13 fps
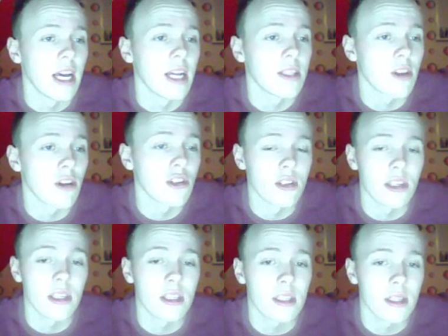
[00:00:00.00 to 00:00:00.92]
It's also
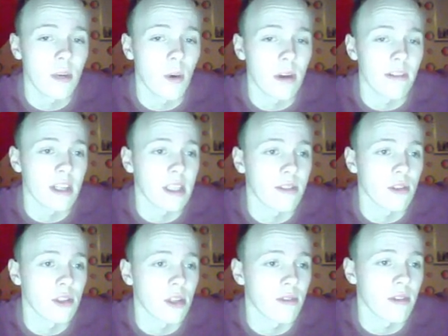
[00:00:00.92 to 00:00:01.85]
just quite effective
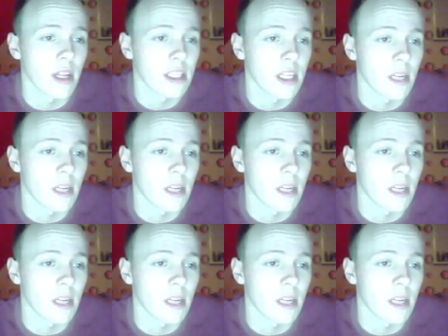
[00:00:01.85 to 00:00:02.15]
to stuff like